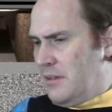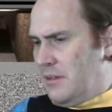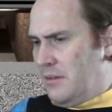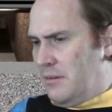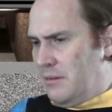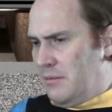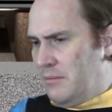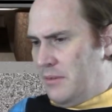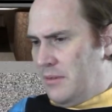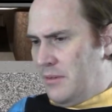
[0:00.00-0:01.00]

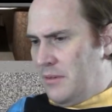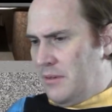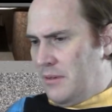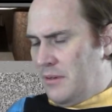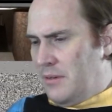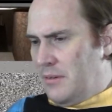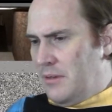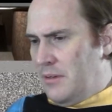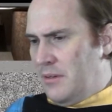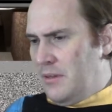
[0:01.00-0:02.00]

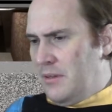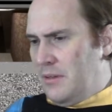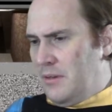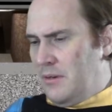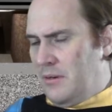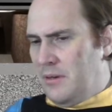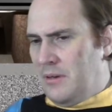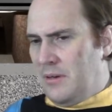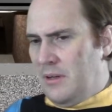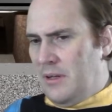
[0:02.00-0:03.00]

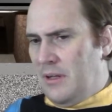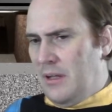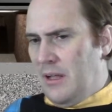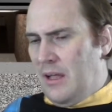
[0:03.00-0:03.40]
(not speaking)